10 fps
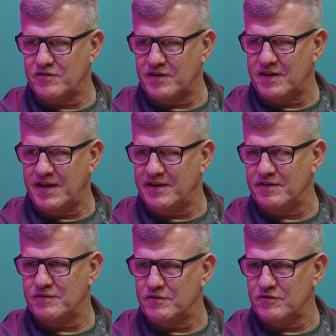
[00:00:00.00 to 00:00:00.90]
the data
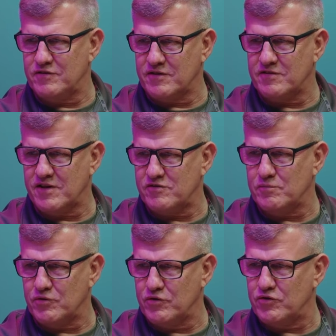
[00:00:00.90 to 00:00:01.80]
is
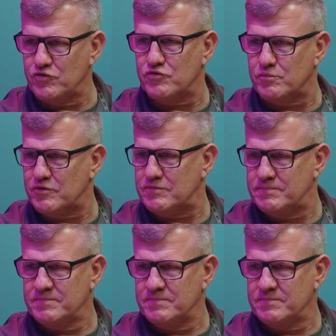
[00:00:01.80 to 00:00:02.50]
accessible and usable.